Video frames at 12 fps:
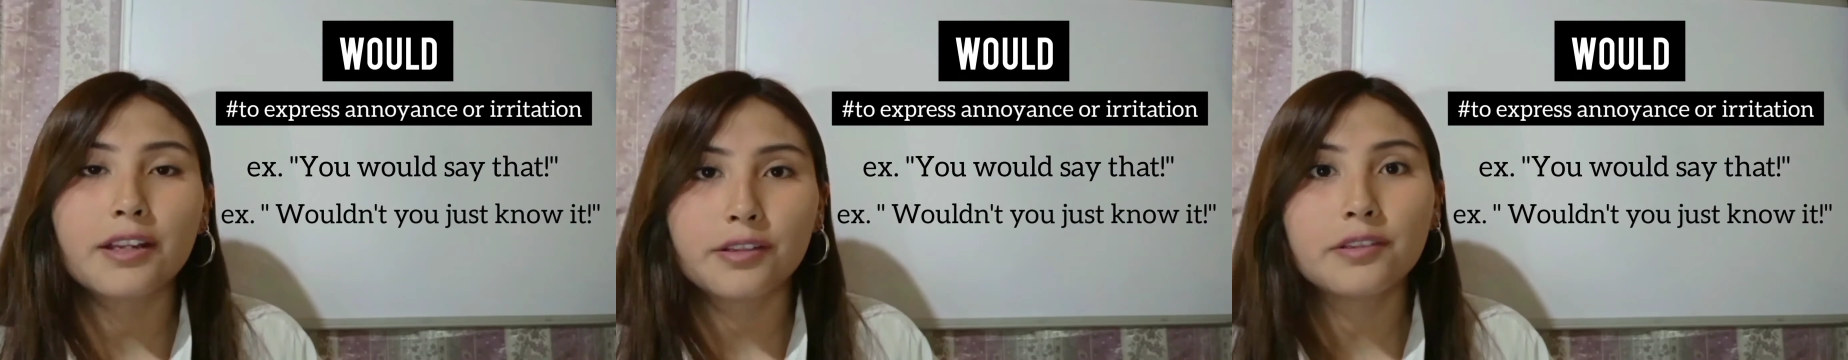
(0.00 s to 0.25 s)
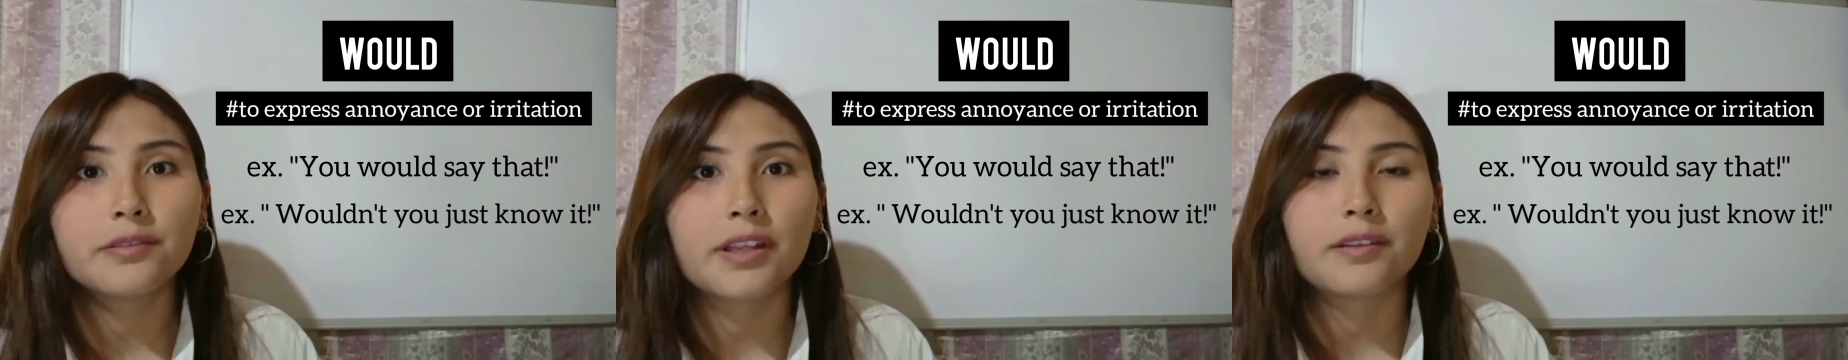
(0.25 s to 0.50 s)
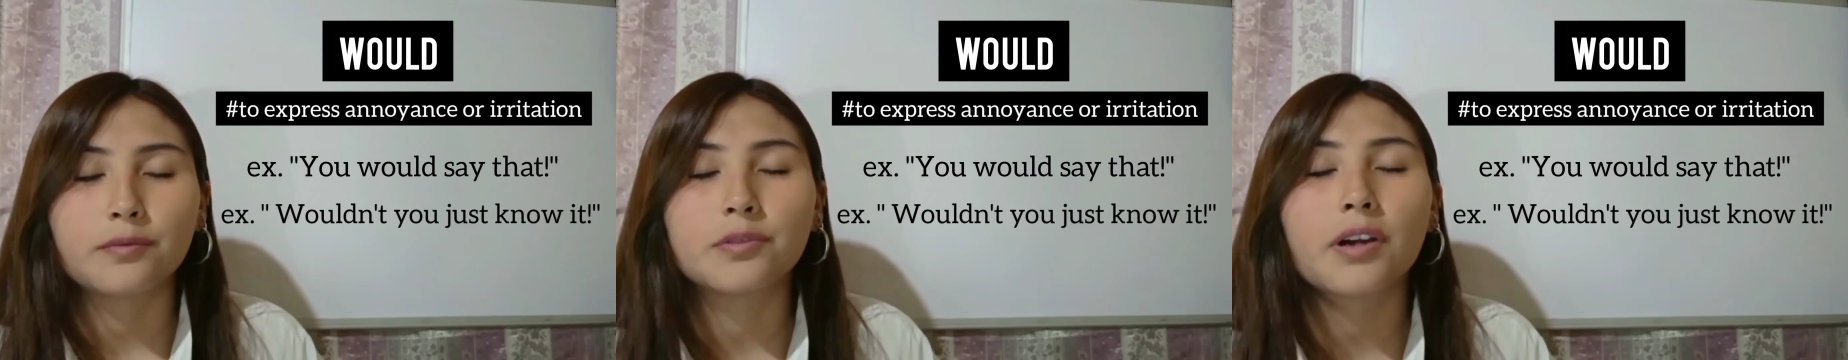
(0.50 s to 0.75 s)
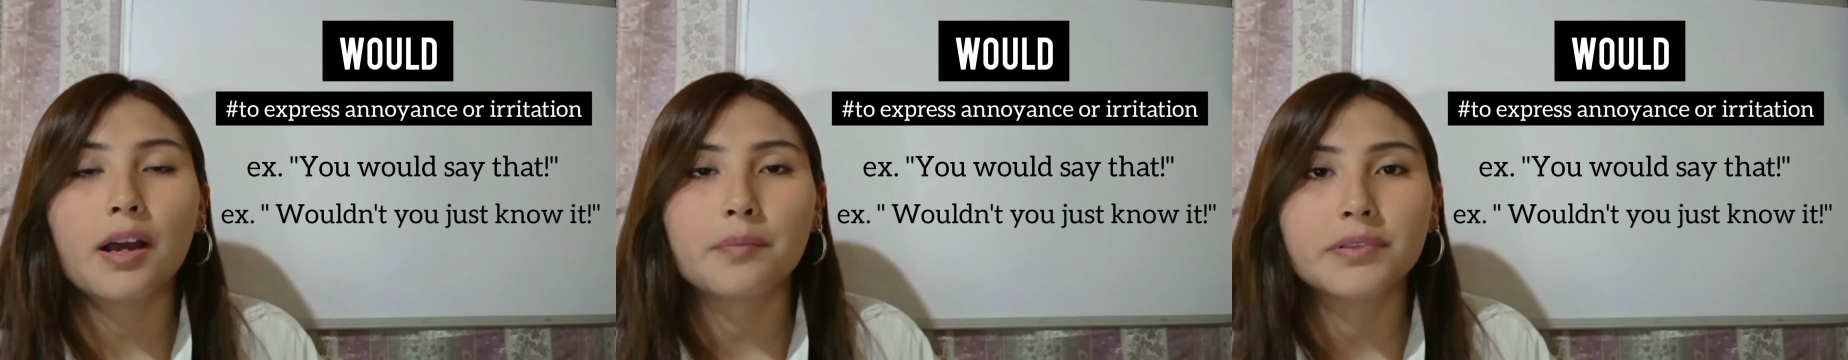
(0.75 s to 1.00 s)
I knew that
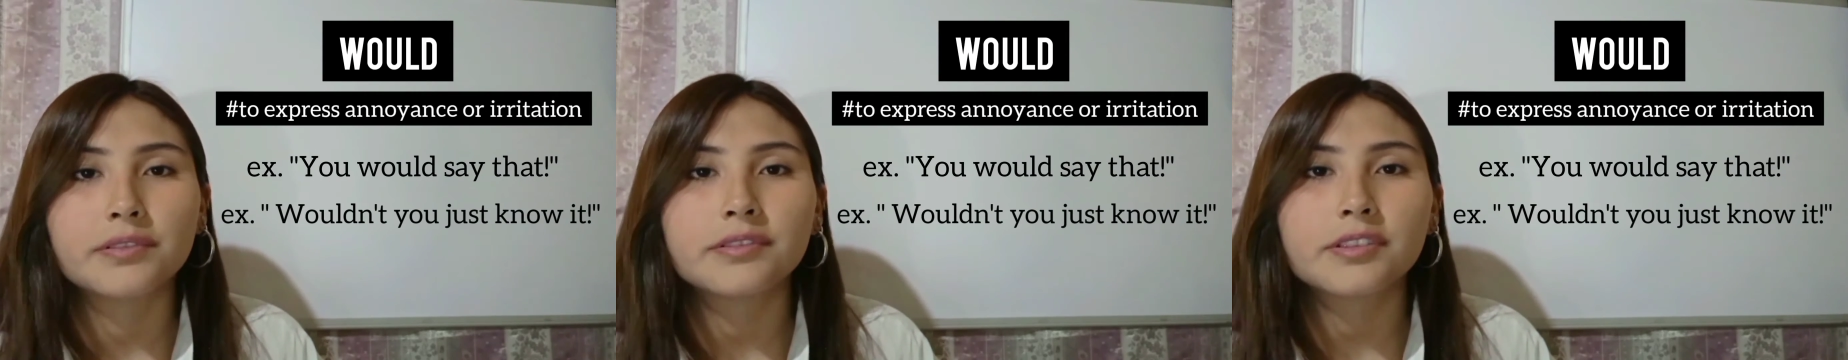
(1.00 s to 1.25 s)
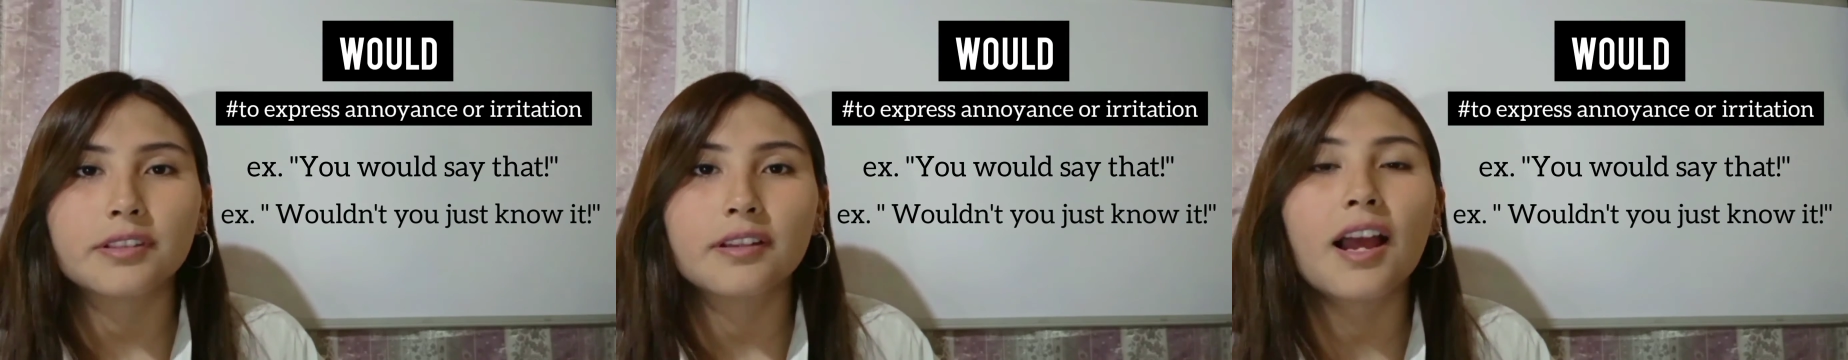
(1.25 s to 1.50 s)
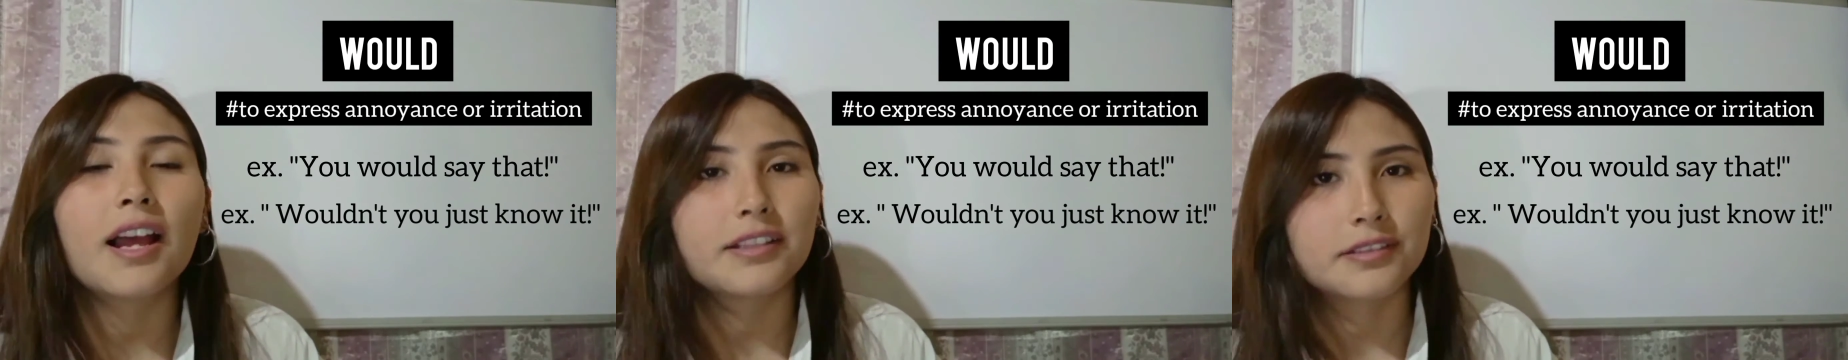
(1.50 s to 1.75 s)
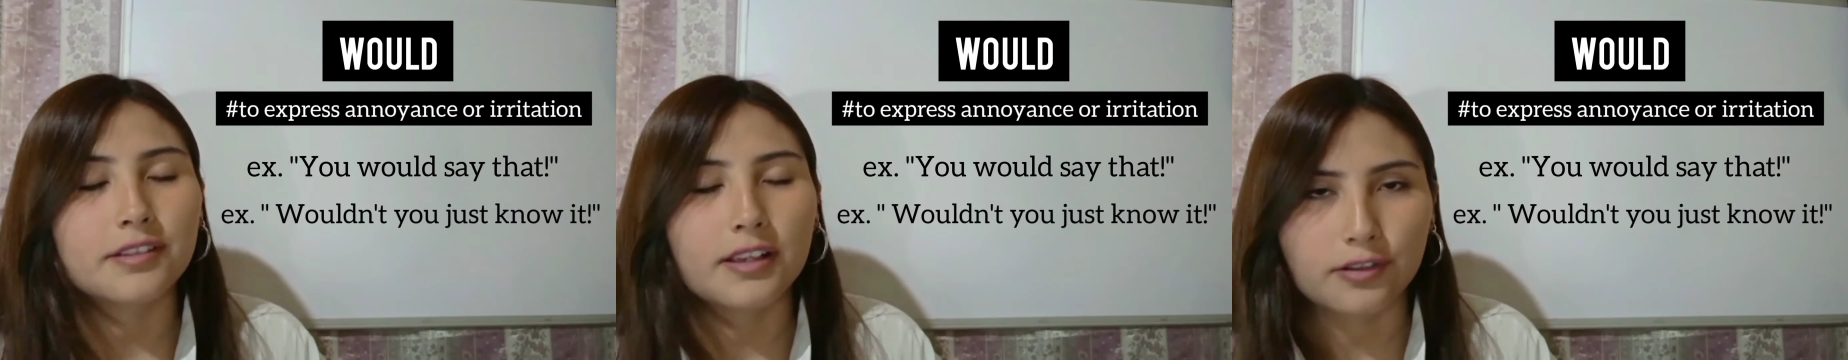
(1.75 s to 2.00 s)
would happen and
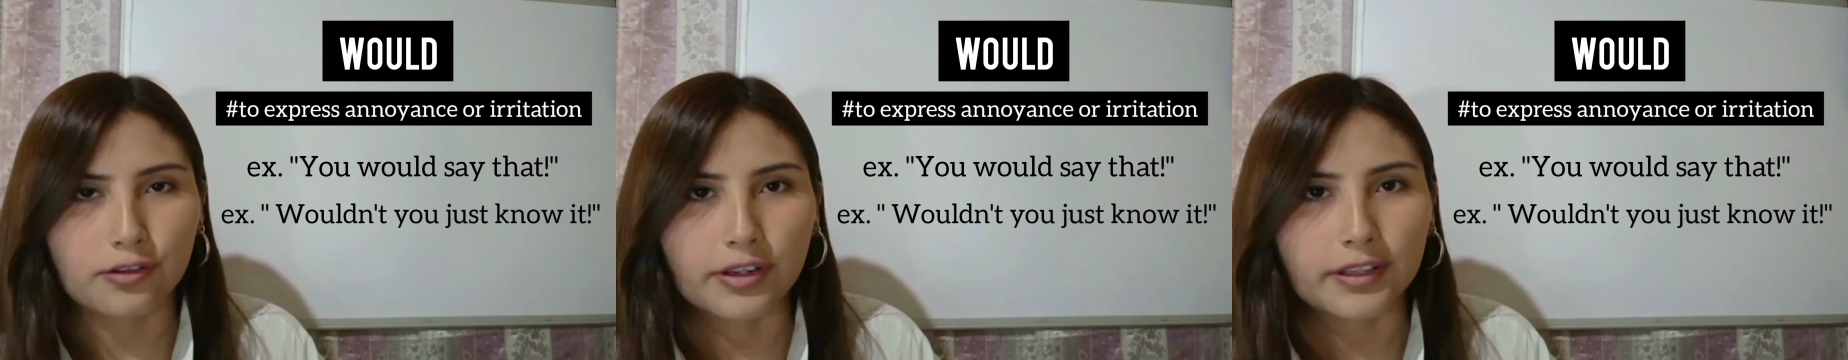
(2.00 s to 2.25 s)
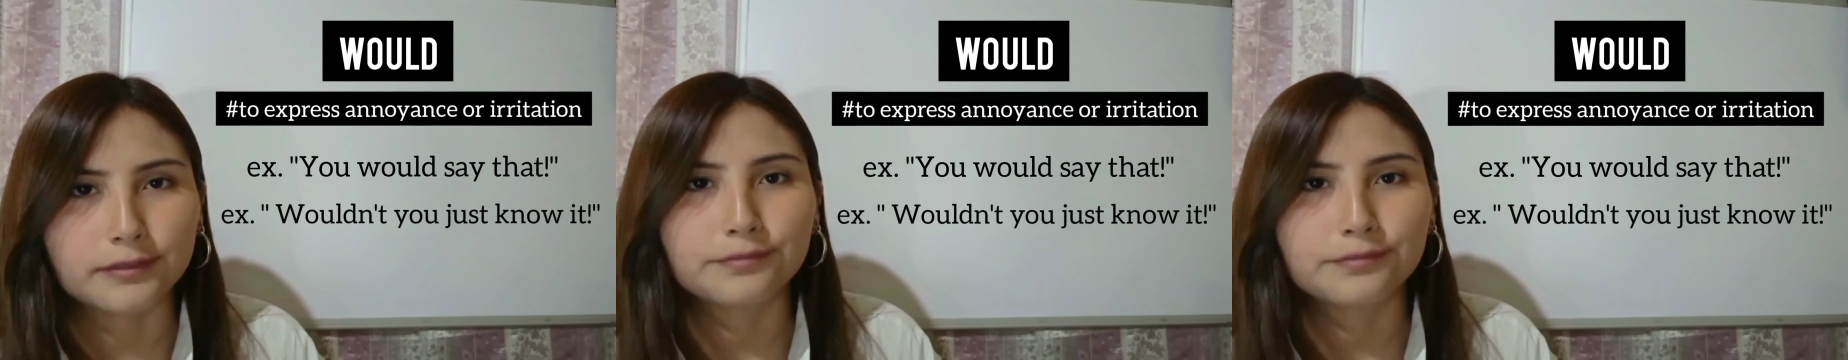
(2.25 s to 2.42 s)
it's annoying.